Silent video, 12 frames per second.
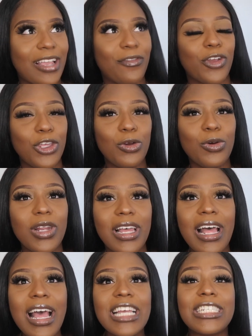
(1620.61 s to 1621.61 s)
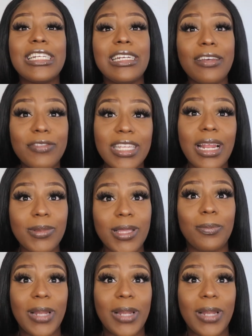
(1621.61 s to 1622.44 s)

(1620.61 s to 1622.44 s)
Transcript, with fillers: Like for you to, she lifted up the